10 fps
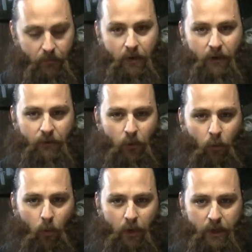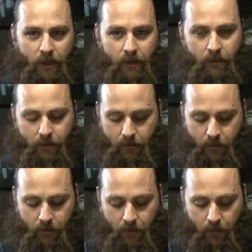of your wood,
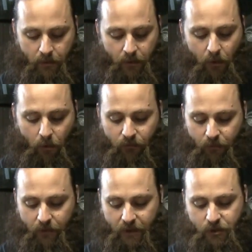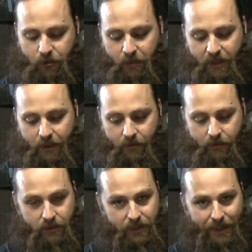the hole through there should be
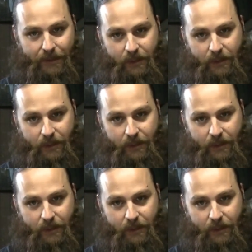slightly